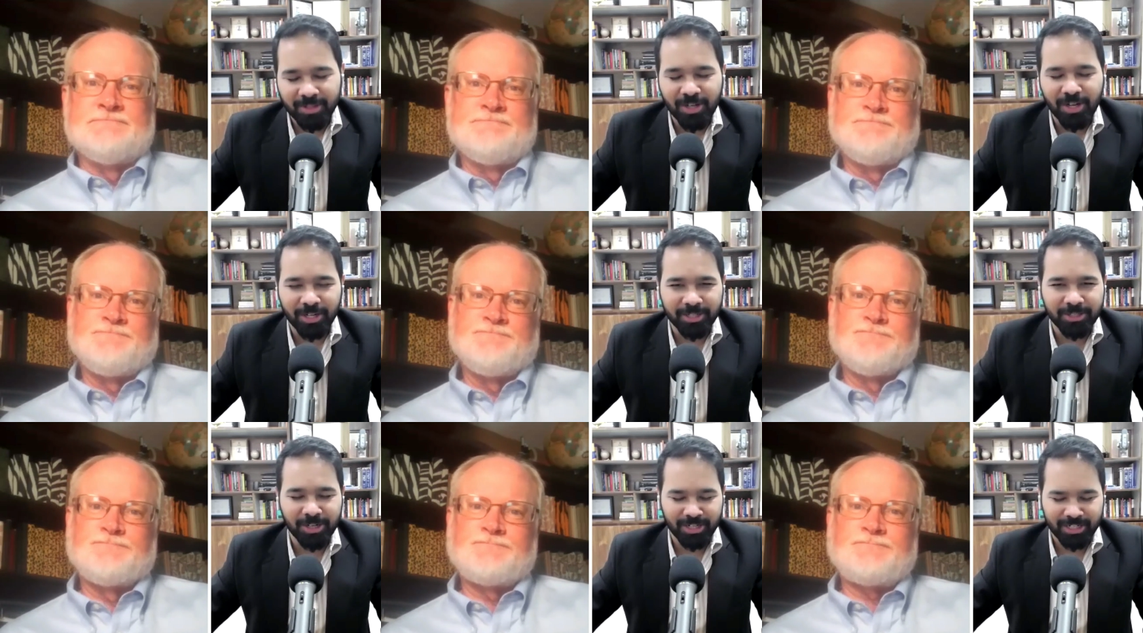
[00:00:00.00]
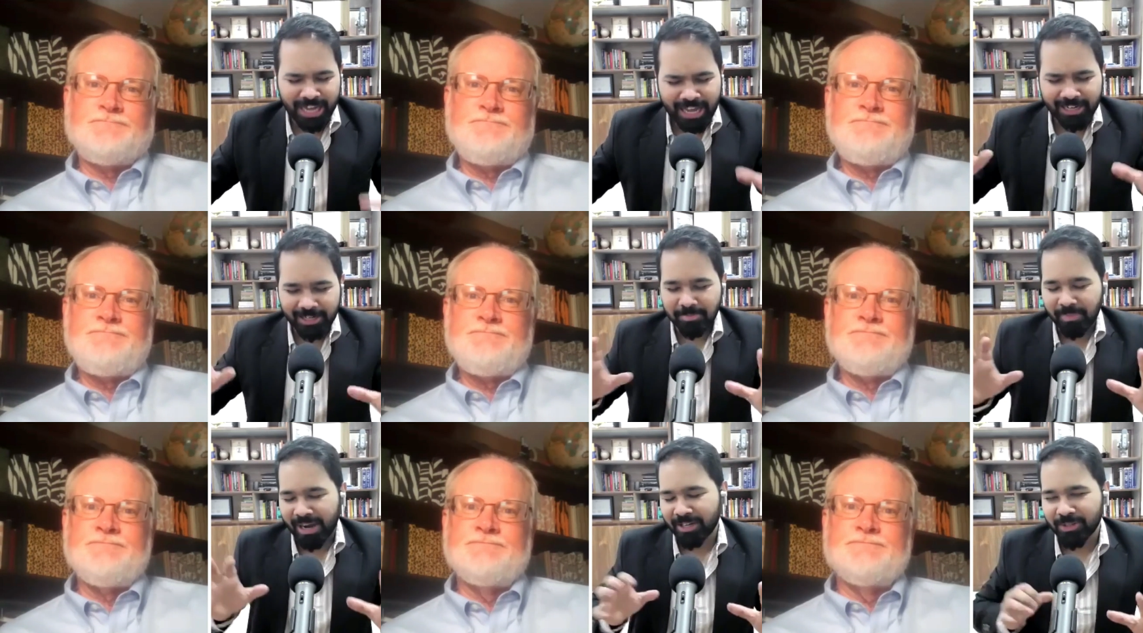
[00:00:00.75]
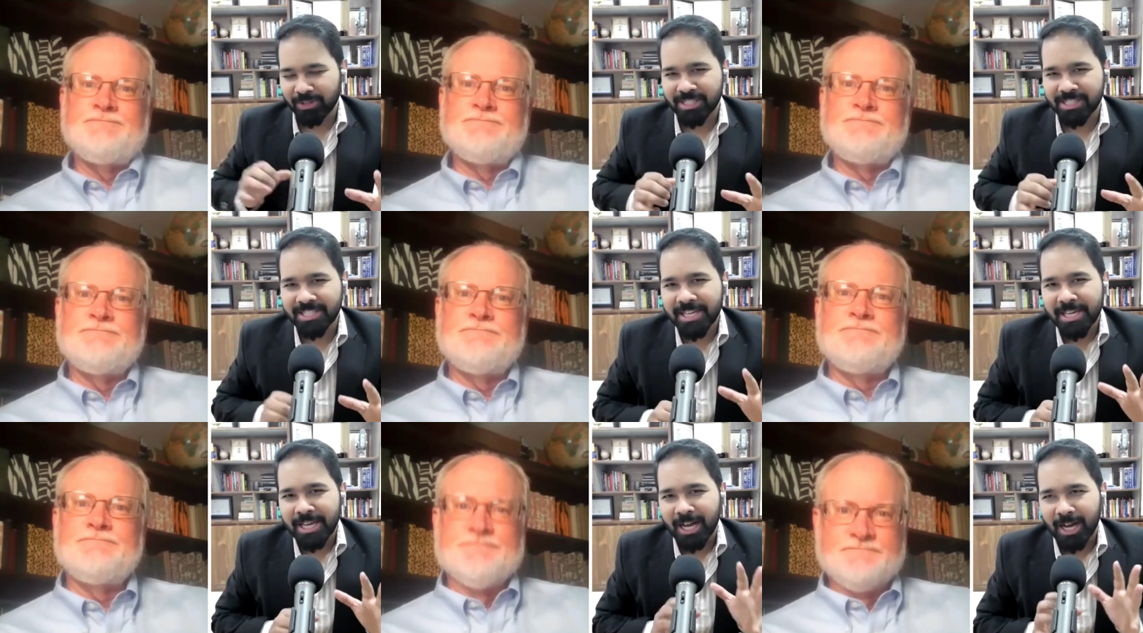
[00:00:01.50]
Speaker 1: Got it. I'll come back to this,
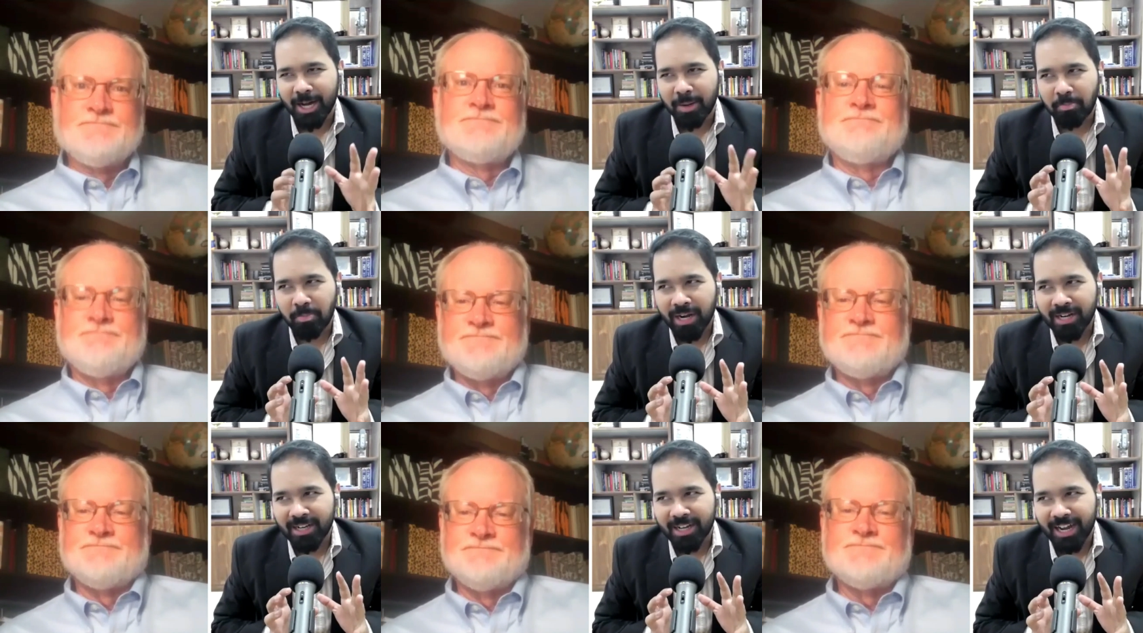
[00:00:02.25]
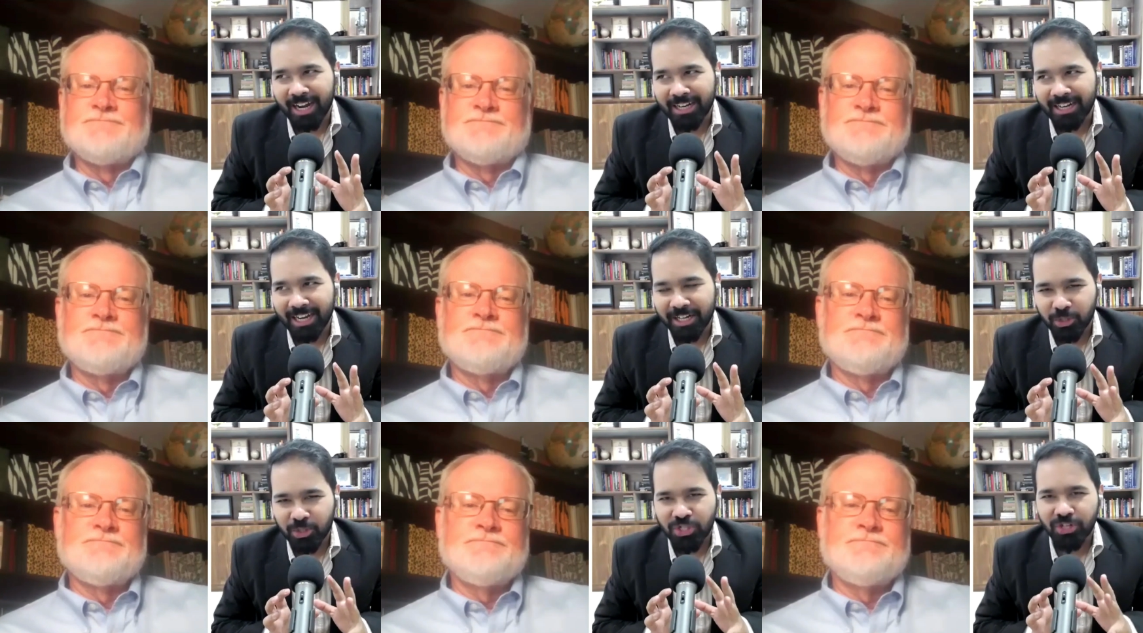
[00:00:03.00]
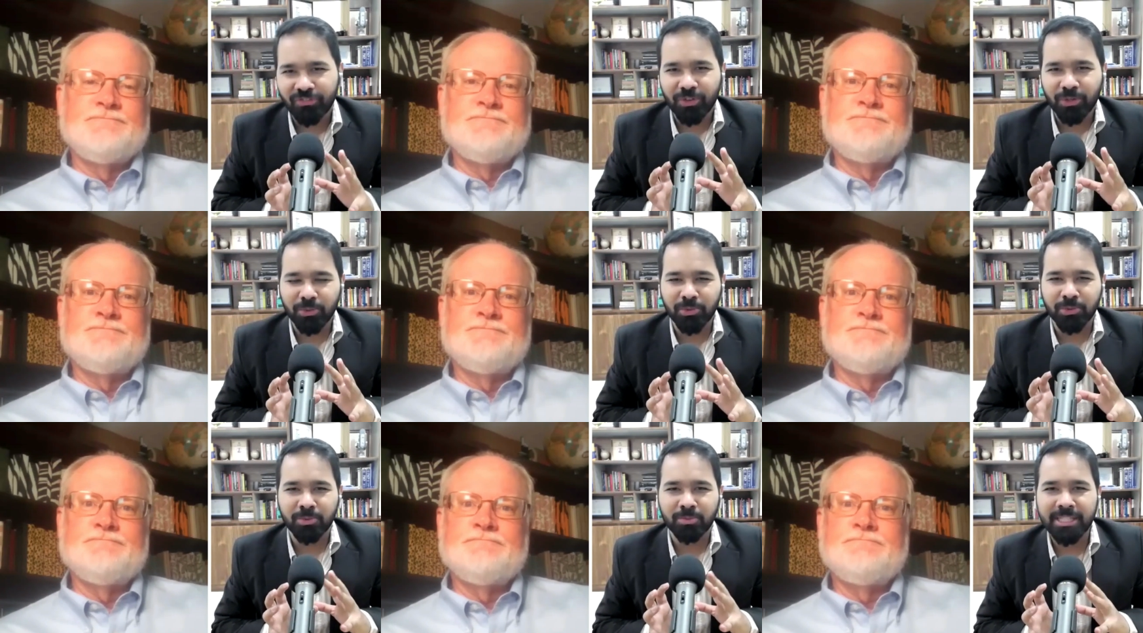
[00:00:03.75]
but I'd like to shift
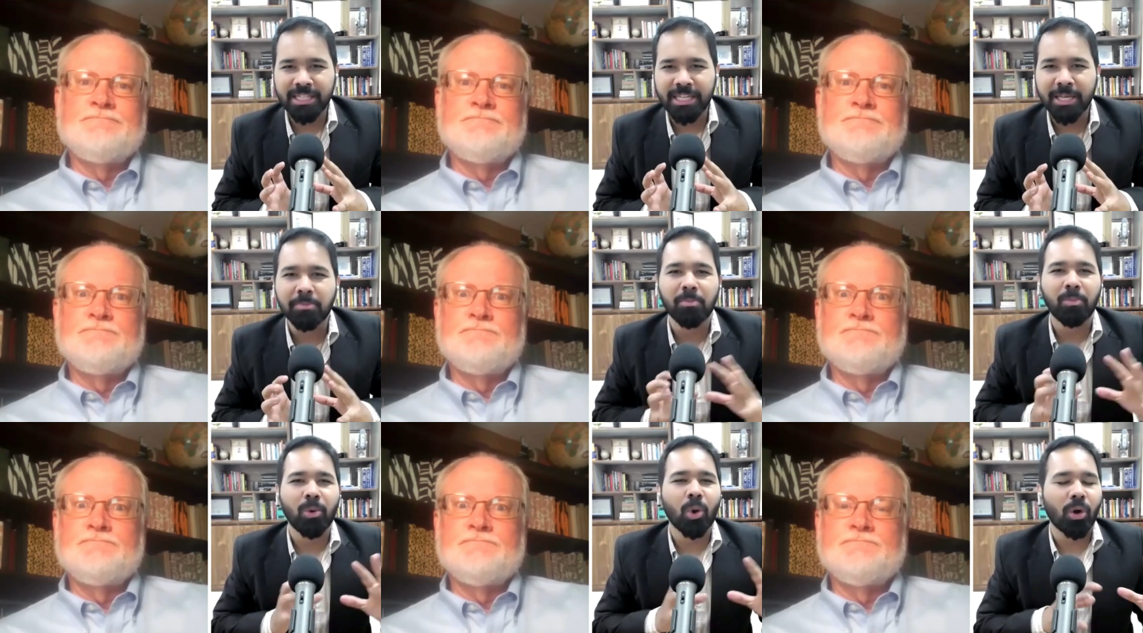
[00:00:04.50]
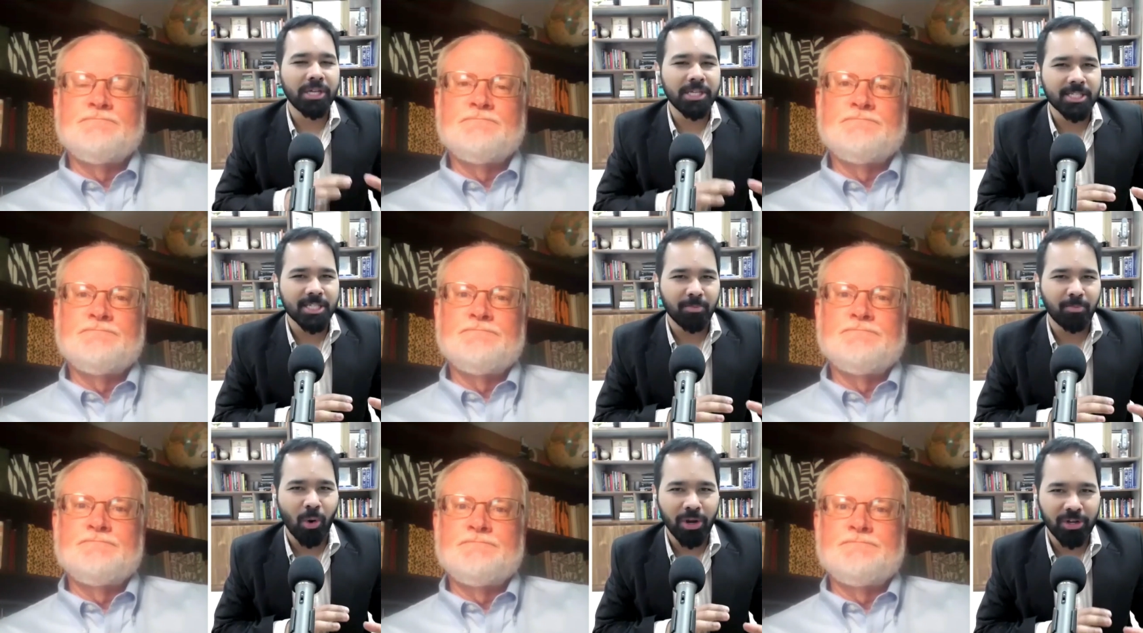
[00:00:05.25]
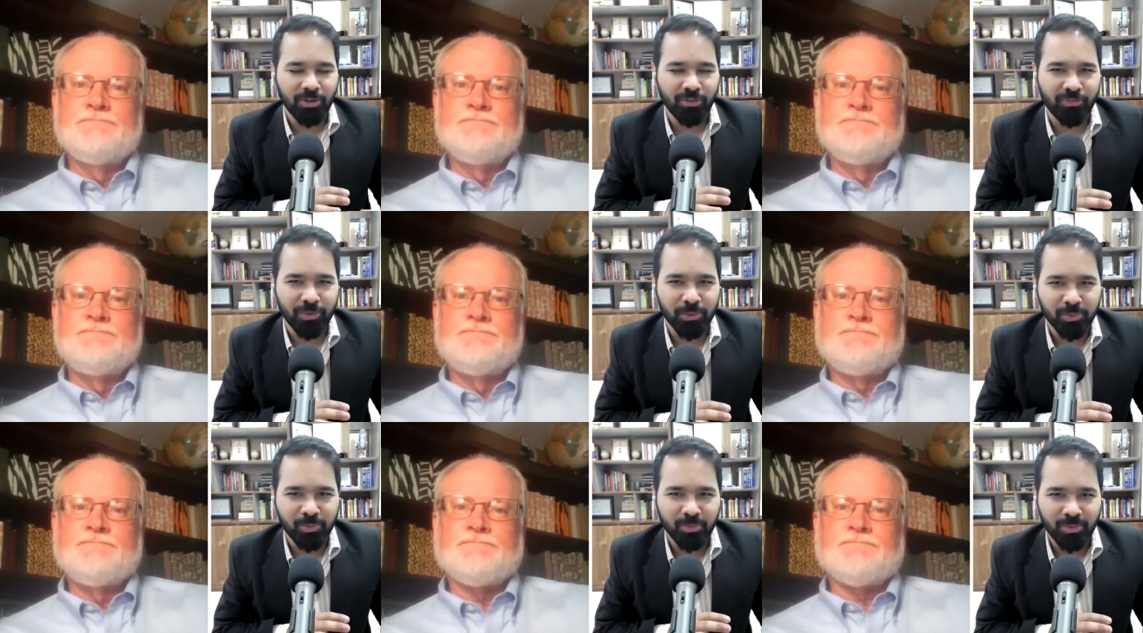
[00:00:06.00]
to the employee's point of
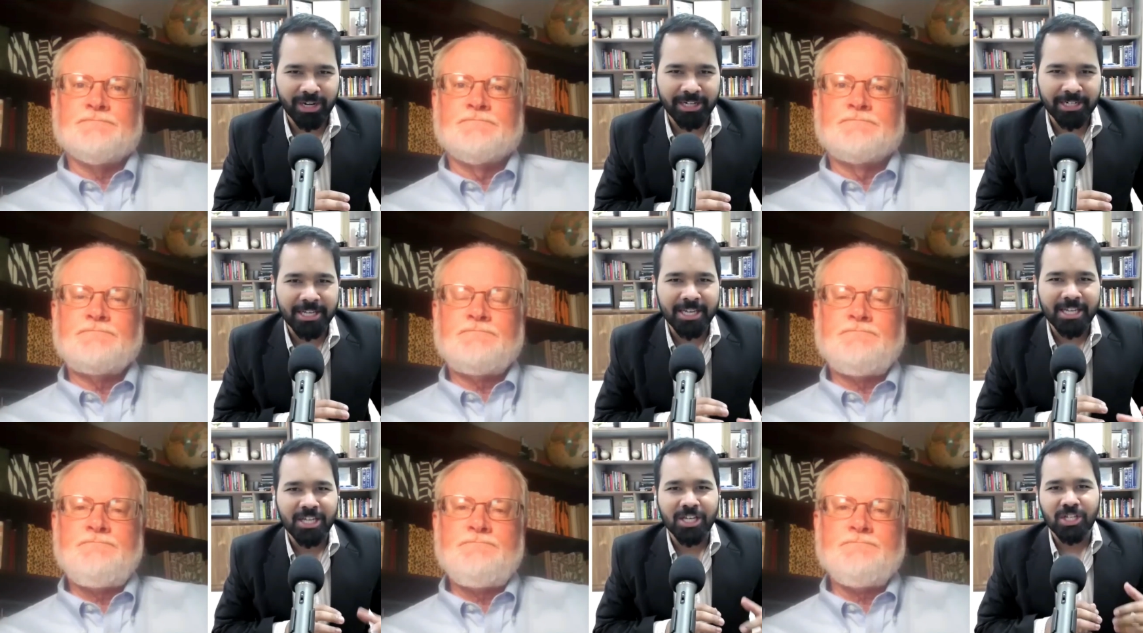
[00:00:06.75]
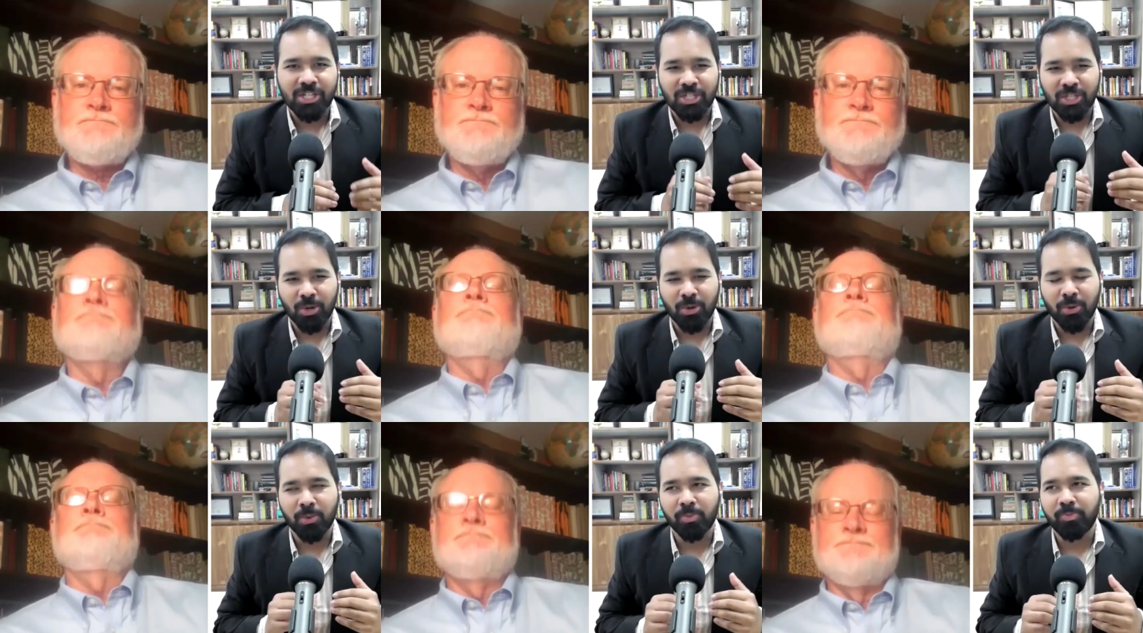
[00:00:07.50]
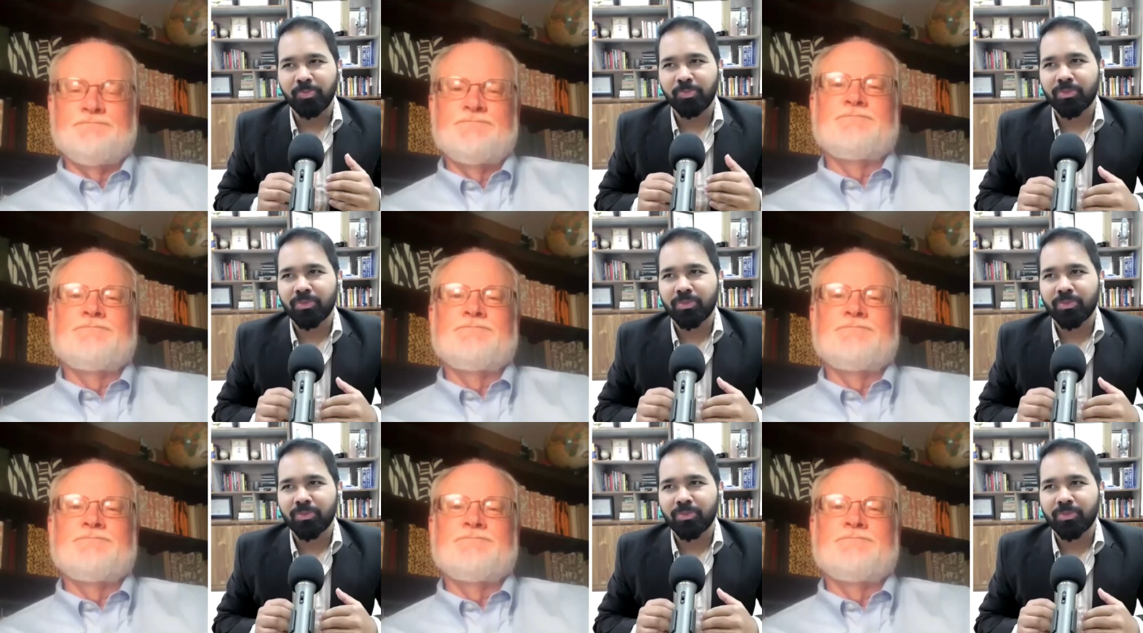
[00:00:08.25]
view, right? So